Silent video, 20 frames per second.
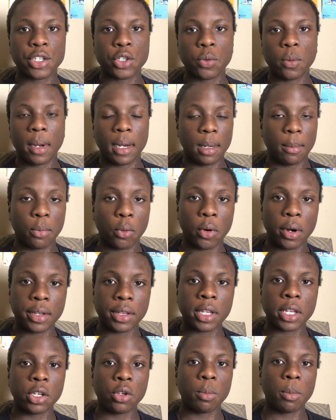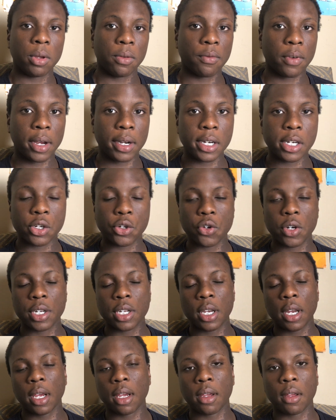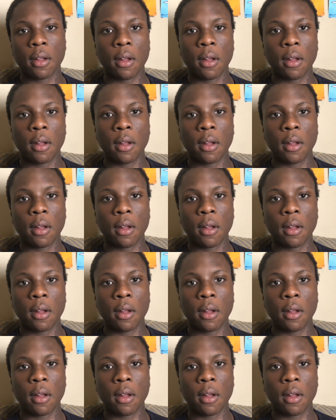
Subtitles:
to any point that you may find interesting.